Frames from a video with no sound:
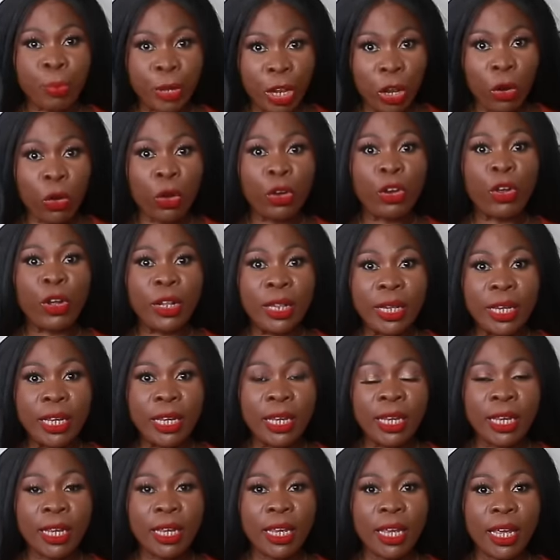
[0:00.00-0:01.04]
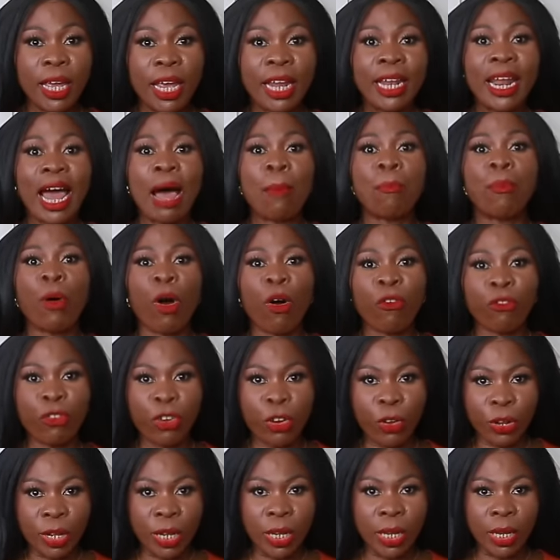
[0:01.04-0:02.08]
below your knee and above
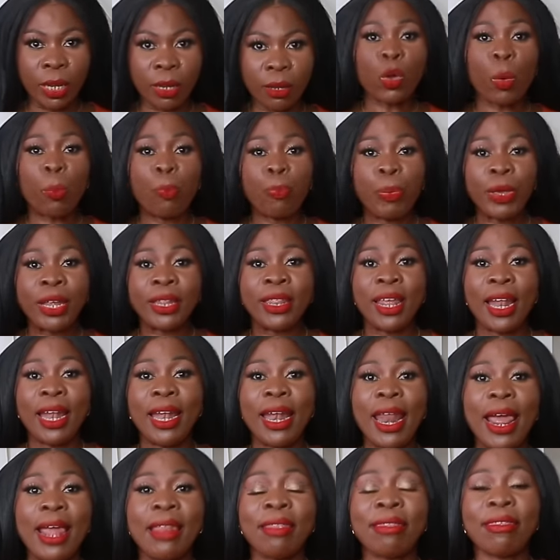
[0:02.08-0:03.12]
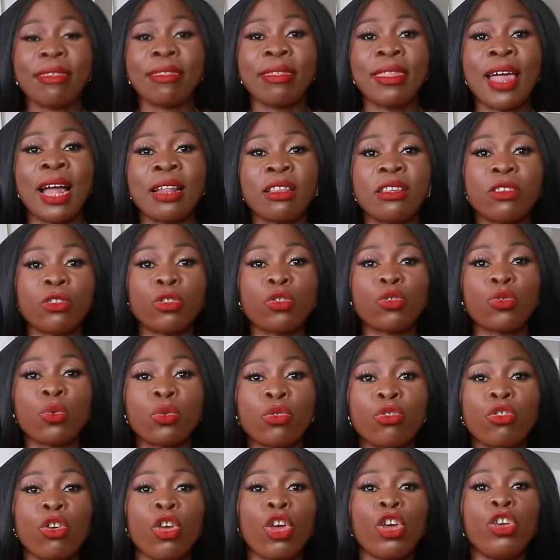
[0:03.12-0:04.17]
your knee. So pick the length that
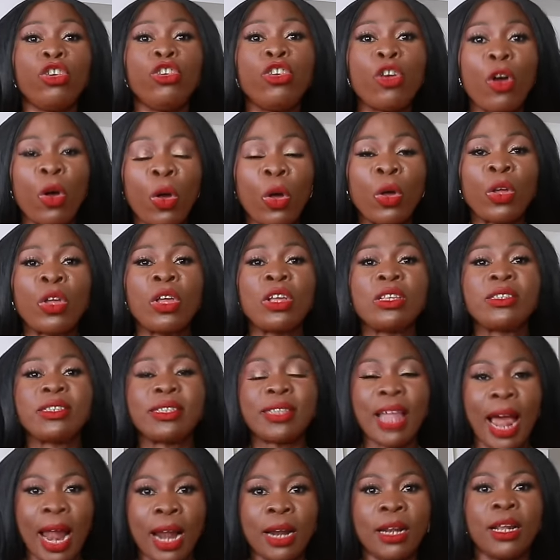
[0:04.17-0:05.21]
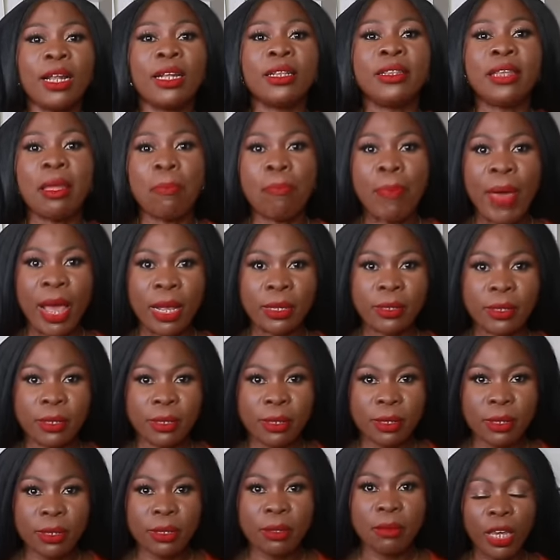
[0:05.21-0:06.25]
suits your style the
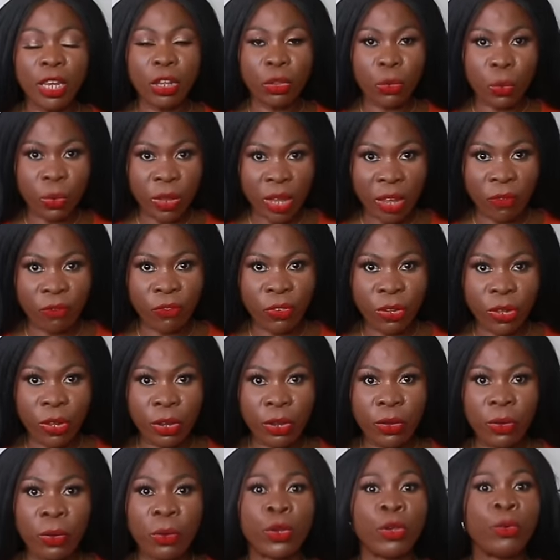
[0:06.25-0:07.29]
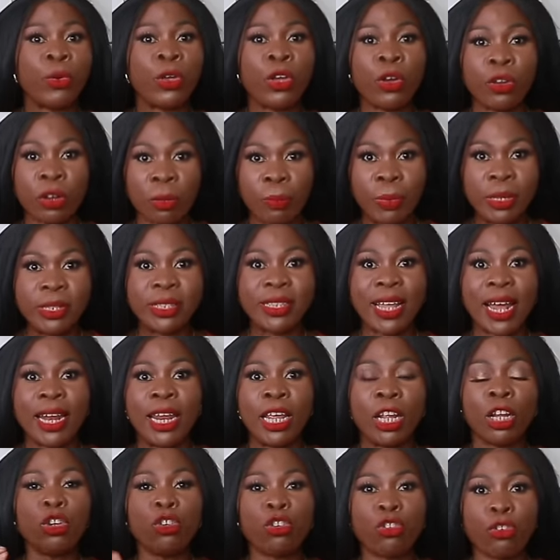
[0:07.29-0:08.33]
best. In today's video, we're gonna be
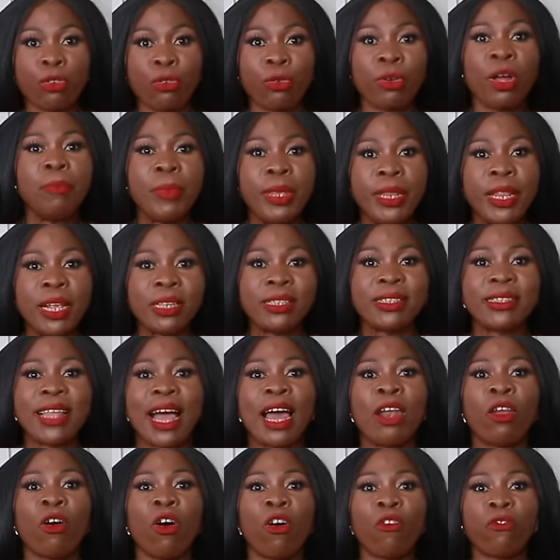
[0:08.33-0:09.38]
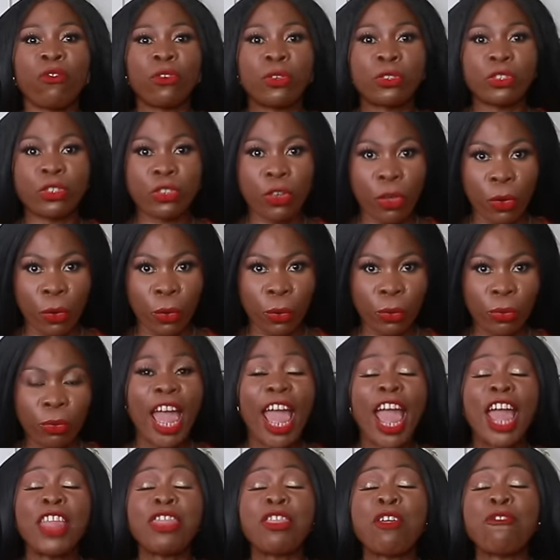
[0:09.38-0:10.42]
styling true mini style of a skirt.
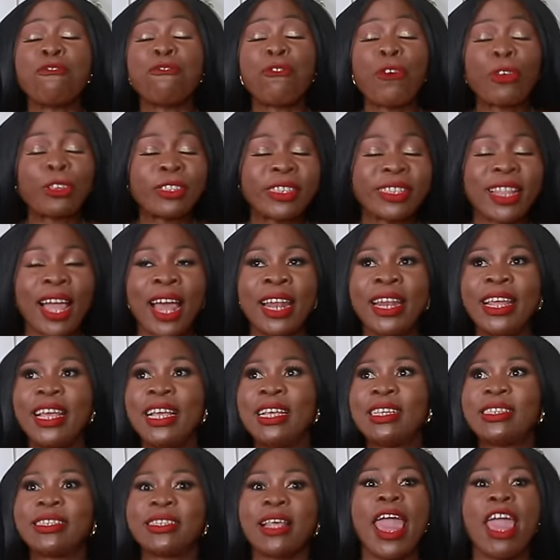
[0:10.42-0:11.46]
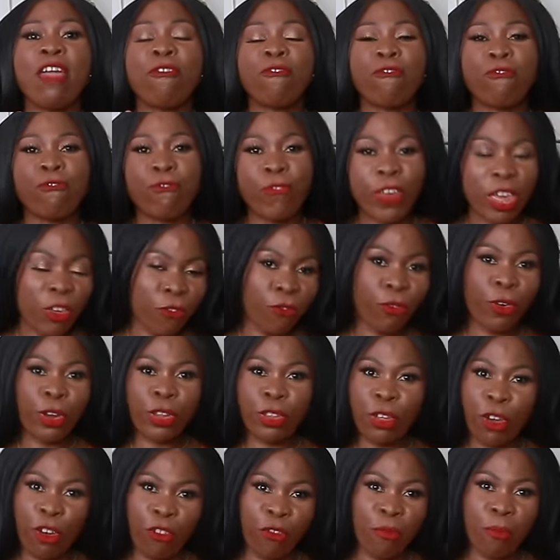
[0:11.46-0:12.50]
And the first style is a
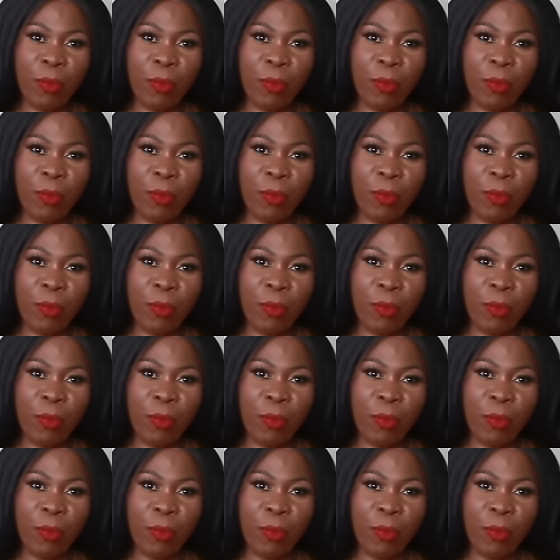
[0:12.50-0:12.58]
favorite of